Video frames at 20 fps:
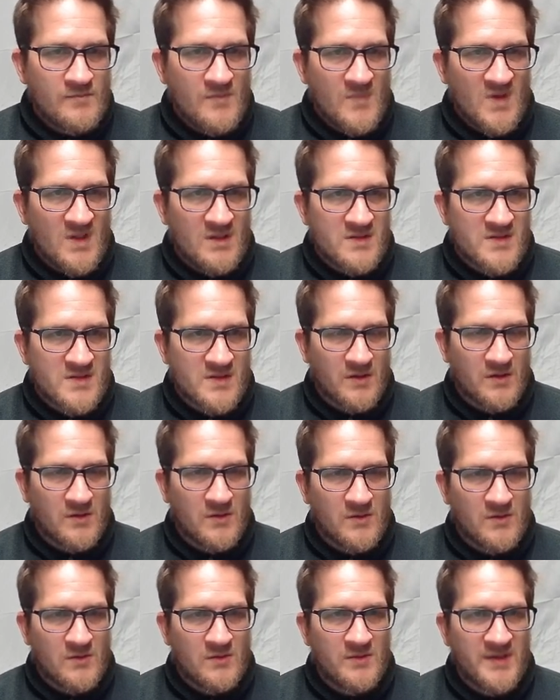
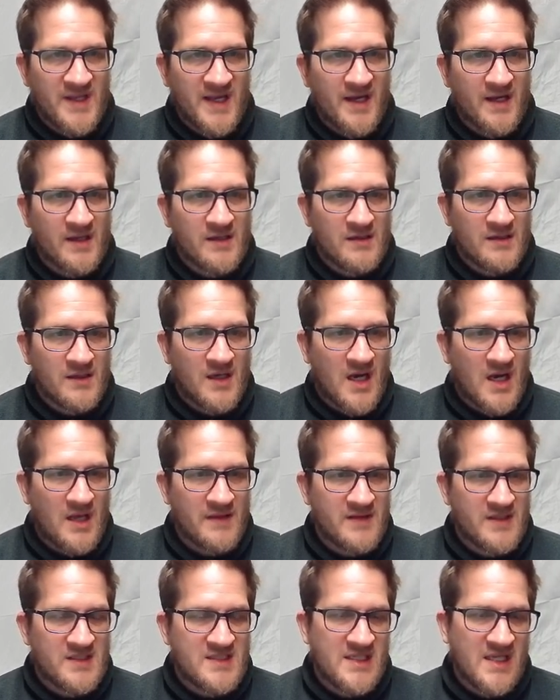so yeah, uh,
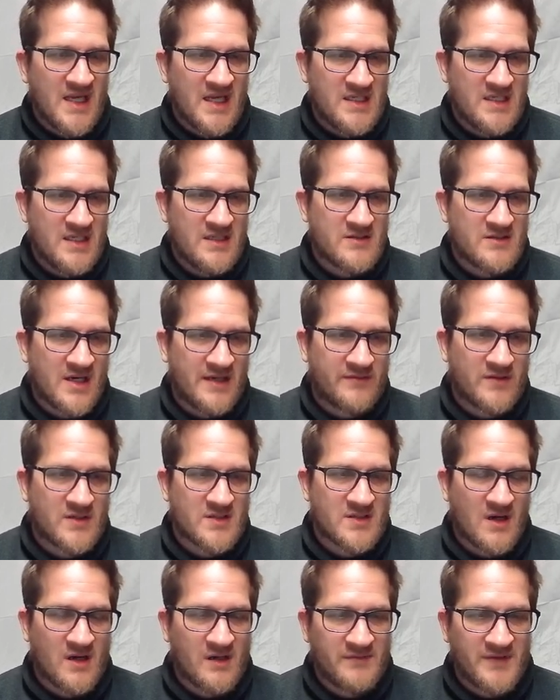the TAD
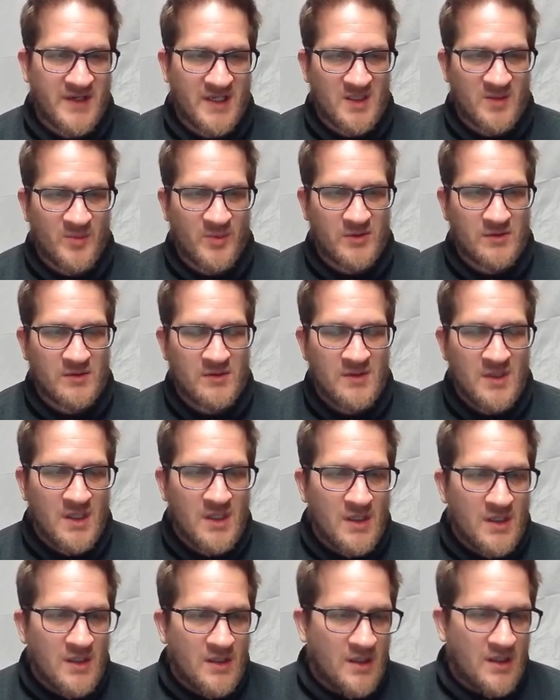drivers are available.
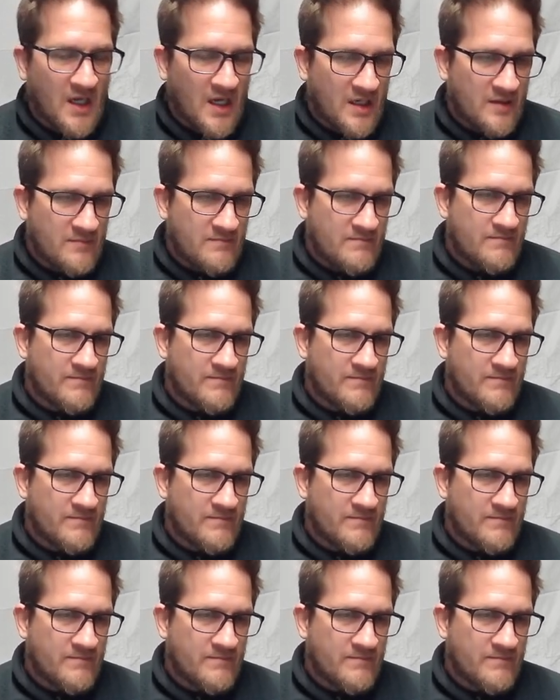Um,